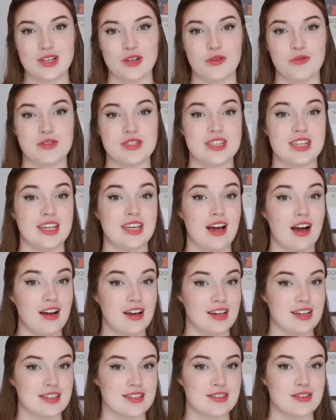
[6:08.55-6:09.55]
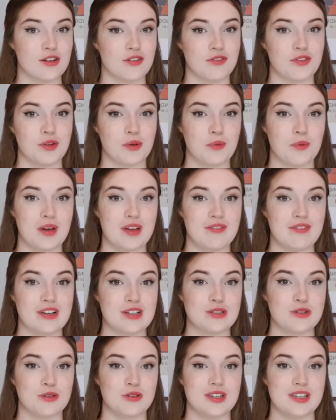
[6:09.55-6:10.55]
who was the youngest of the Queen
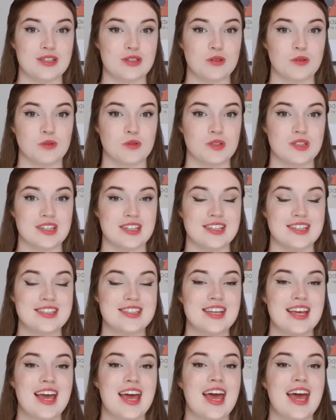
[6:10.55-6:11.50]
Victoria's daughters,